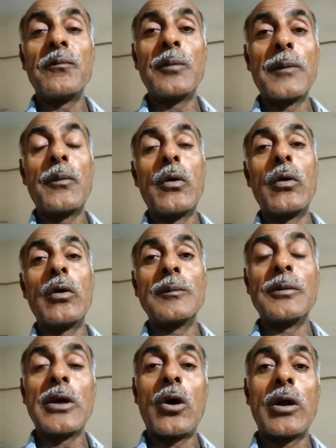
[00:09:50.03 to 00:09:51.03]
be bold,
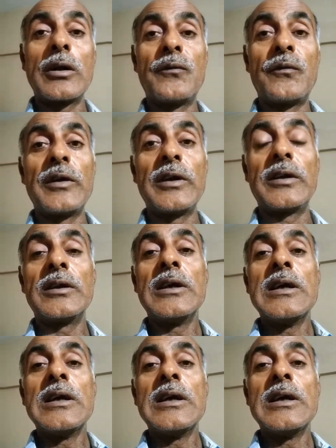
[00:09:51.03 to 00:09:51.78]
be on your feet.